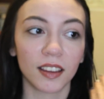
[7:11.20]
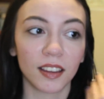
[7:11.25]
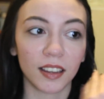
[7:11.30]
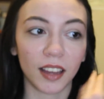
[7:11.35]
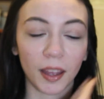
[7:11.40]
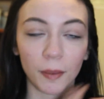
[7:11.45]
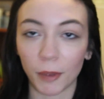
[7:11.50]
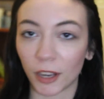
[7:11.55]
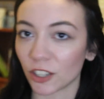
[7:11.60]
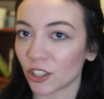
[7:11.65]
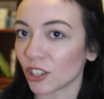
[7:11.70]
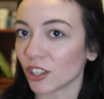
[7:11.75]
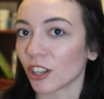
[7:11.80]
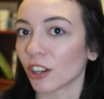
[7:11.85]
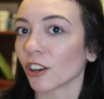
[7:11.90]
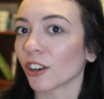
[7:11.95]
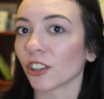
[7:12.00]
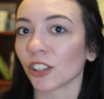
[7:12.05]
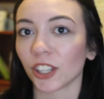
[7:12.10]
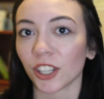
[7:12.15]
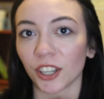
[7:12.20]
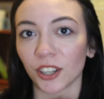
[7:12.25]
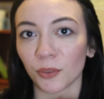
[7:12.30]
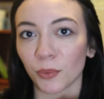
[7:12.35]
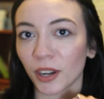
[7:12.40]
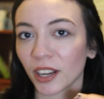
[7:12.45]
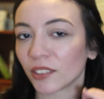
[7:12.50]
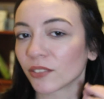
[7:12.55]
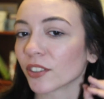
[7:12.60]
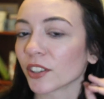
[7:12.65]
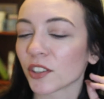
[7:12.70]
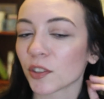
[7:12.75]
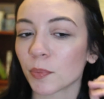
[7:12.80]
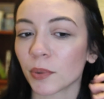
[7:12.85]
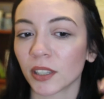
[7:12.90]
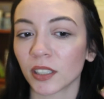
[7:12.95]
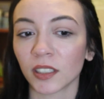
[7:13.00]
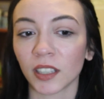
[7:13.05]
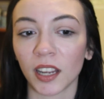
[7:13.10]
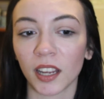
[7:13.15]
I mentioned it earlier when I first
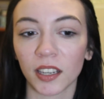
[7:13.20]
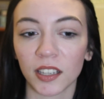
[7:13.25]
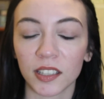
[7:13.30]
put it on.